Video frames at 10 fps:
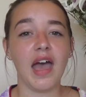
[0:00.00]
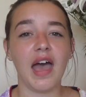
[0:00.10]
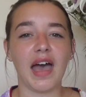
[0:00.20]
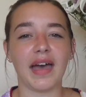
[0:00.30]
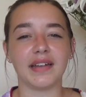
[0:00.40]

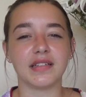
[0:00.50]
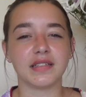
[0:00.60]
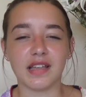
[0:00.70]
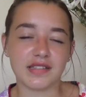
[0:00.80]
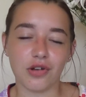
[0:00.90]
and
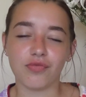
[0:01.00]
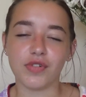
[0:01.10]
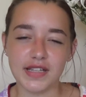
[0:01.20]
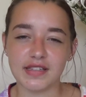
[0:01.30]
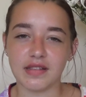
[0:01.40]
there's no
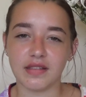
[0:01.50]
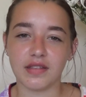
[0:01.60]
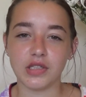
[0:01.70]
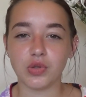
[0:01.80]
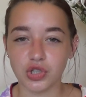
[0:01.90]
reason that
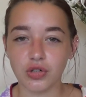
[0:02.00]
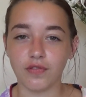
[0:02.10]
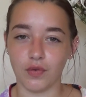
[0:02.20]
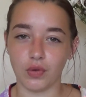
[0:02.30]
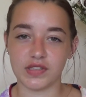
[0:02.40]
you should
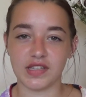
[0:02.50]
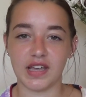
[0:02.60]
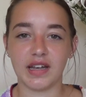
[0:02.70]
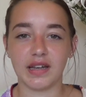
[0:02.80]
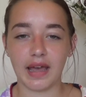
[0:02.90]
force
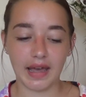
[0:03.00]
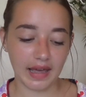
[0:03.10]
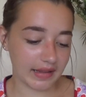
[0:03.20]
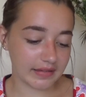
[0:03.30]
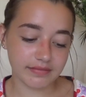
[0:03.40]
it.
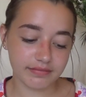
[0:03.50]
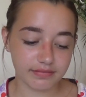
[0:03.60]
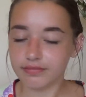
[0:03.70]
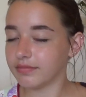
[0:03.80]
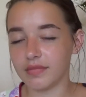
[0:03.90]
And
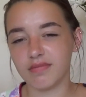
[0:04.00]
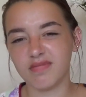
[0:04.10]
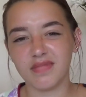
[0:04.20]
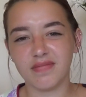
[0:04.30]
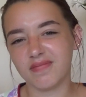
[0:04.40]

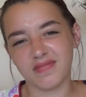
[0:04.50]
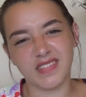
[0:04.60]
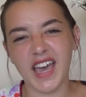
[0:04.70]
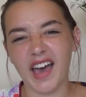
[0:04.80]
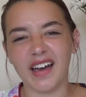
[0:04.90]

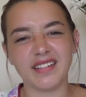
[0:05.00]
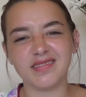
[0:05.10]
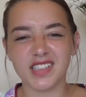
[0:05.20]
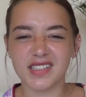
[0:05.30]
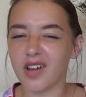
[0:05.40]
yeah,
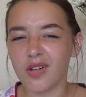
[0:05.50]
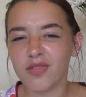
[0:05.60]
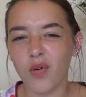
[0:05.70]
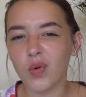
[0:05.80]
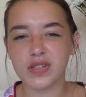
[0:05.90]
just don't
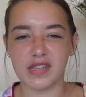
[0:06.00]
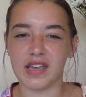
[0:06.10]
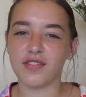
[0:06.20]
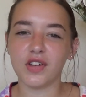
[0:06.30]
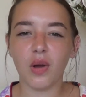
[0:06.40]
force it
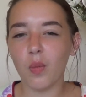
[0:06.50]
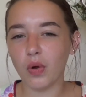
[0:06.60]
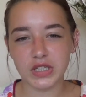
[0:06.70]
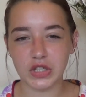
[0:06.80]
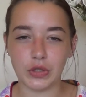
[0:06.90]
if you don't
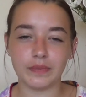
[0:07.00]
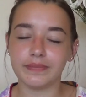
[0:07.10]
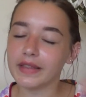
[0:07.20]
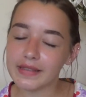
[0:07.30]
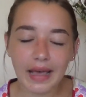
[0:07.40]
want to.
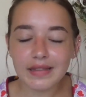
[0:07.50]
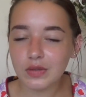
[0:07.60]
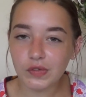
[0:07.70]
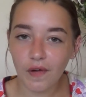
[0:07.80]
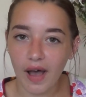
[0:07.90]
That's
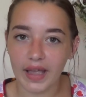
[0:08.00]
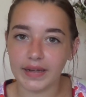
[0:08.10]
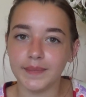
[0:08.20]
all fine.